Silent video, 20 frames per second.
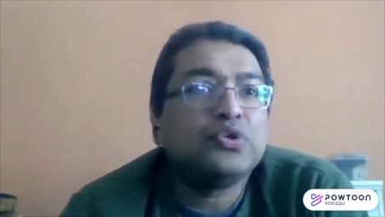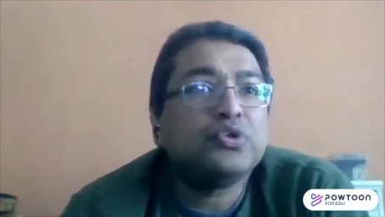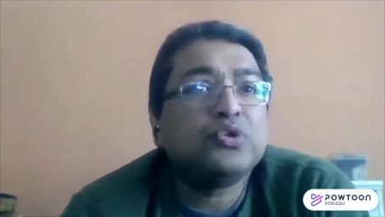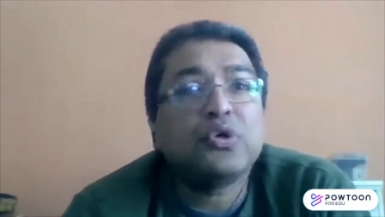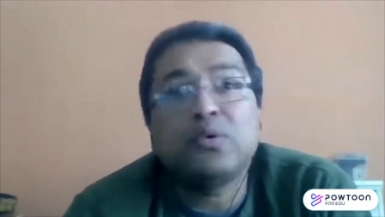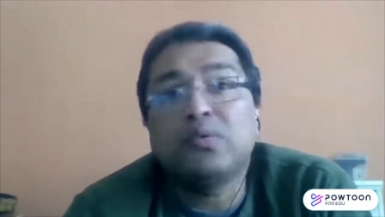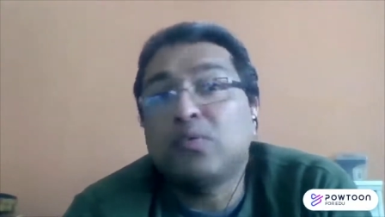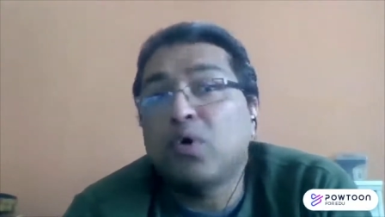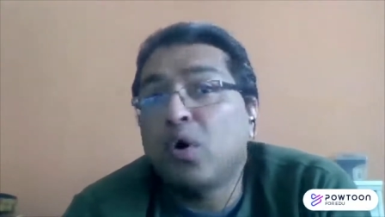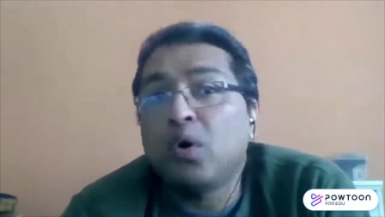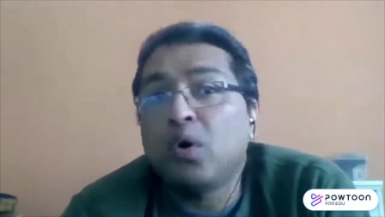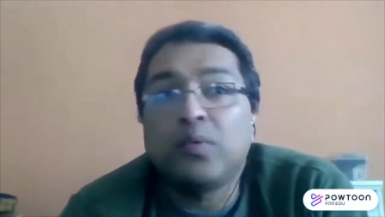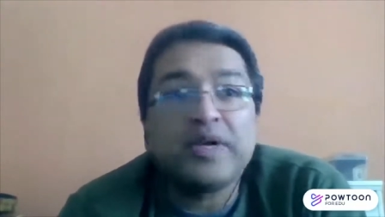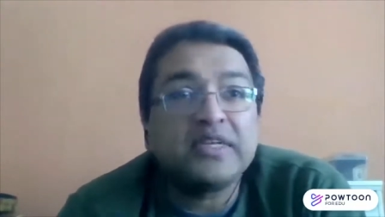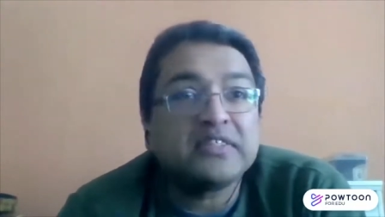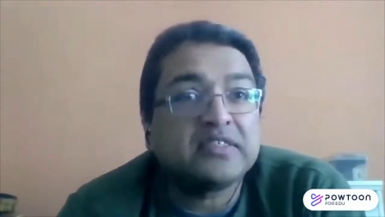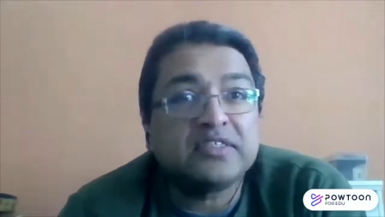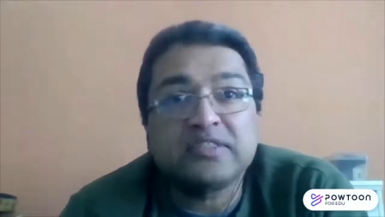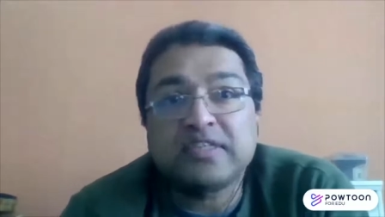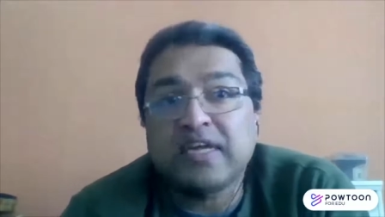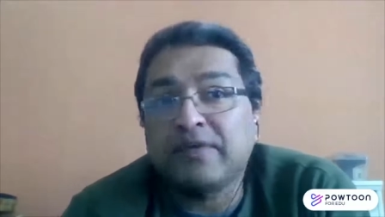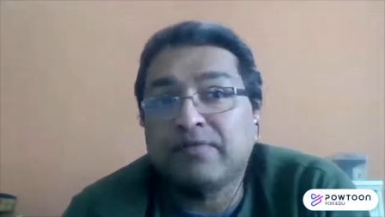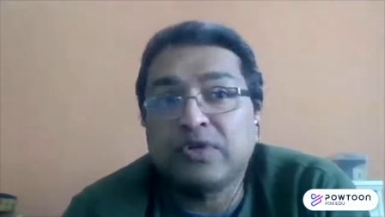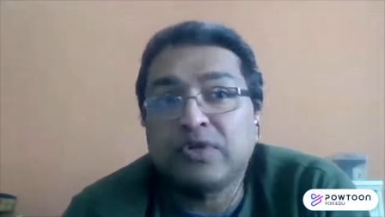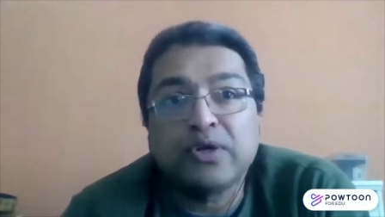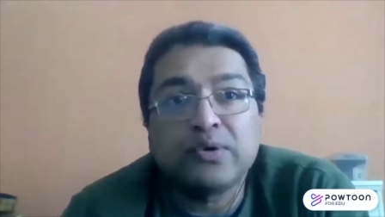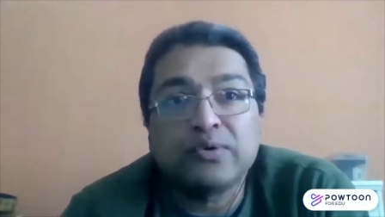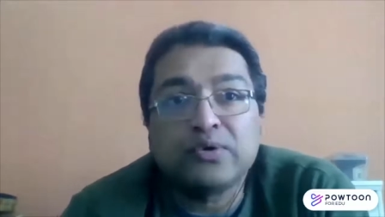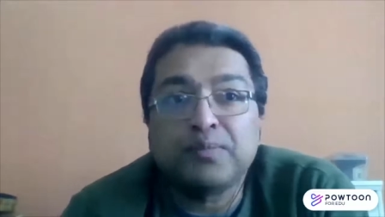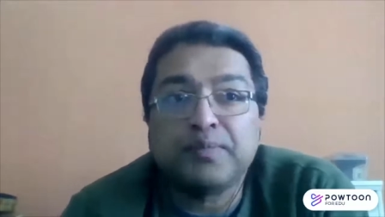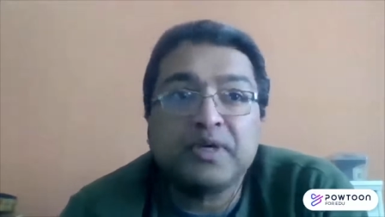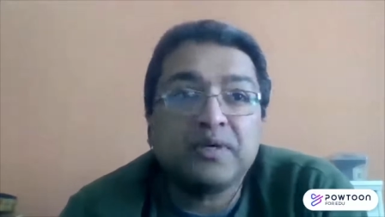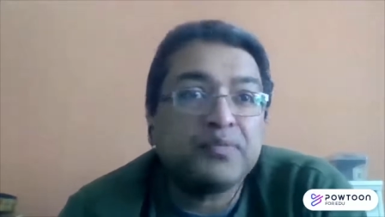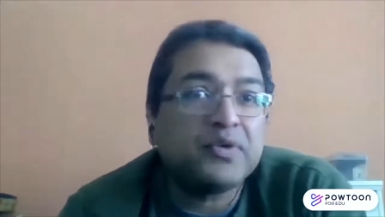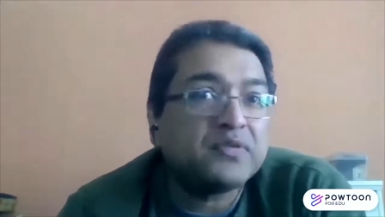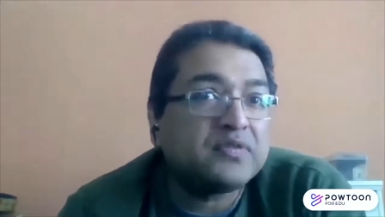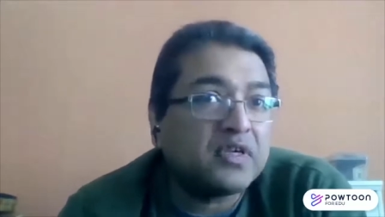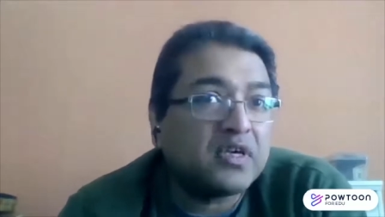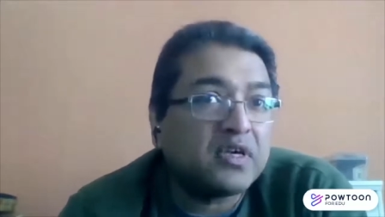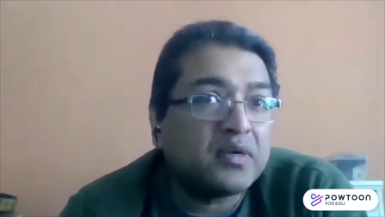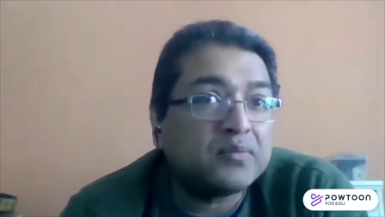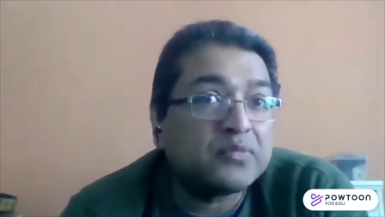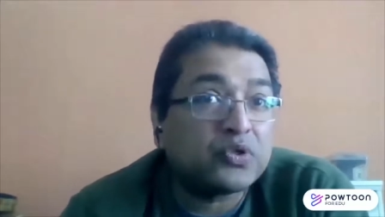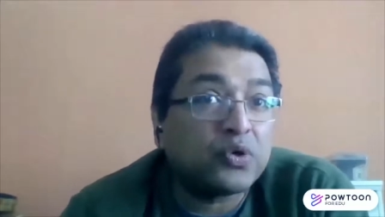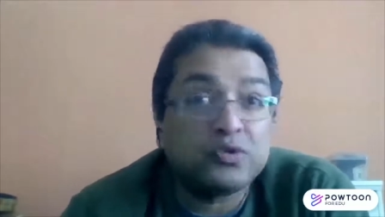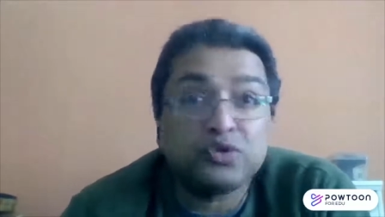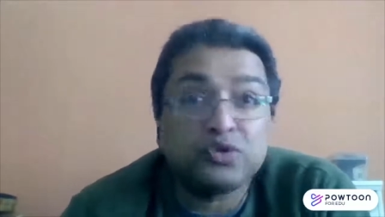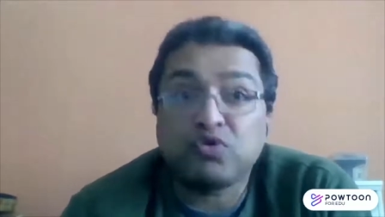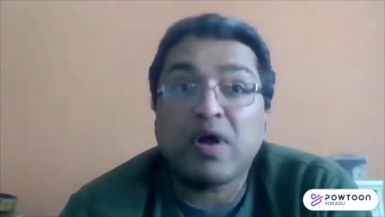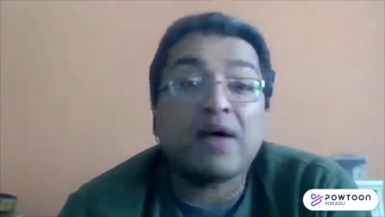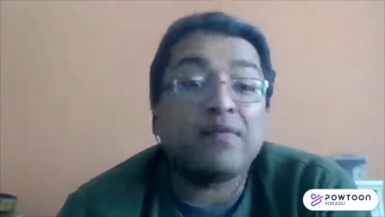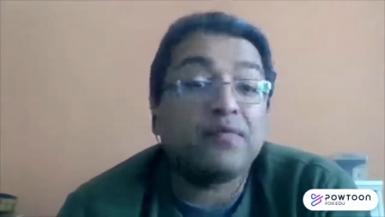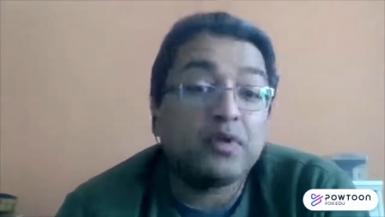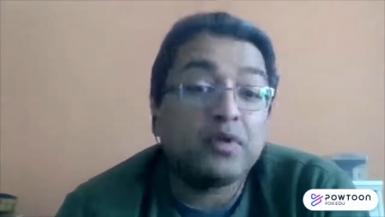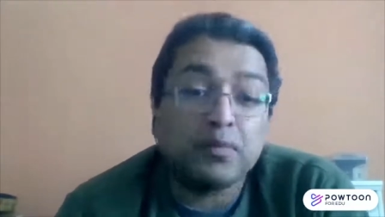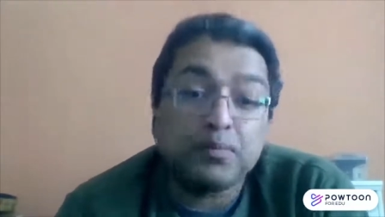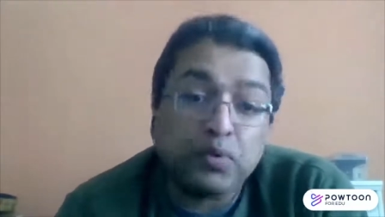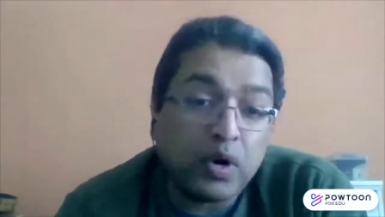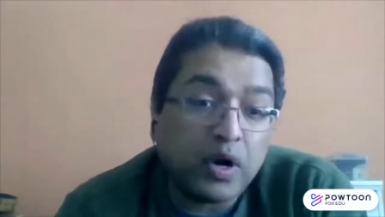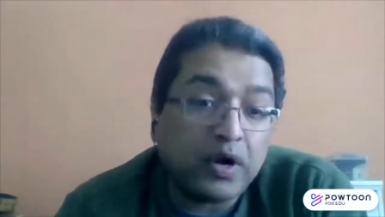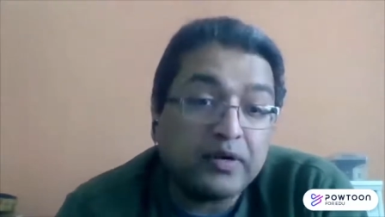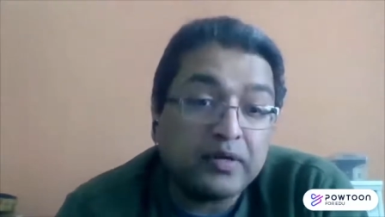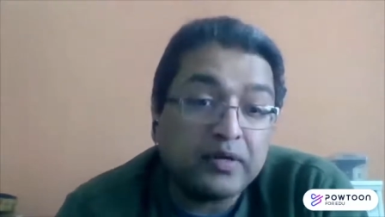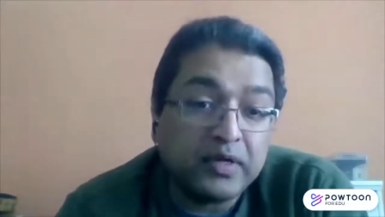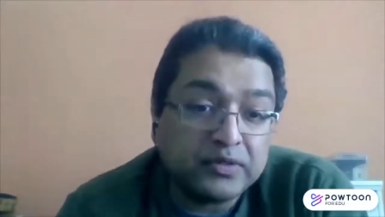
You don't always just have to go to big museums or travel abroad